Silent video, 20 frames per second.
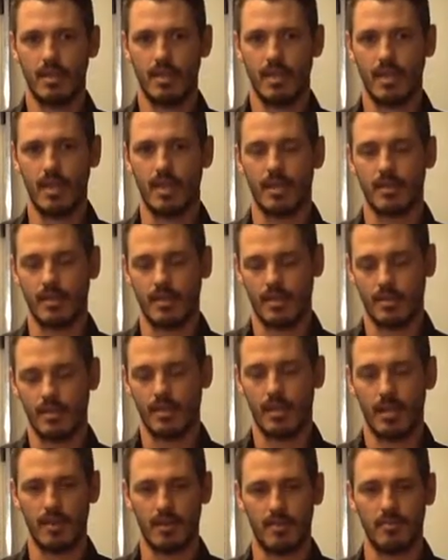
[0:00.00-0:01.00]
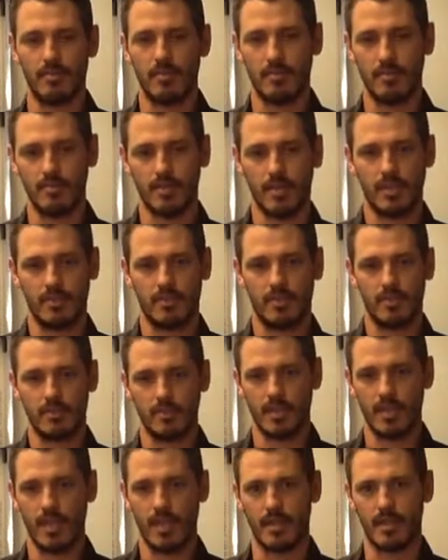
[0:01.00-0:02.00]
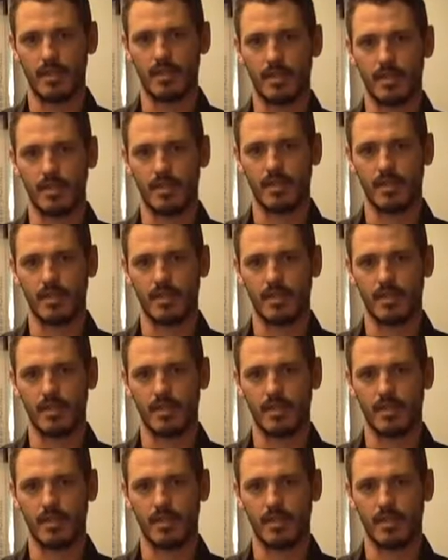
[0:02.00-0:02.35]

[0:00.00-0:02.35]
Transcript: And it's a slower movement is probably the other thing.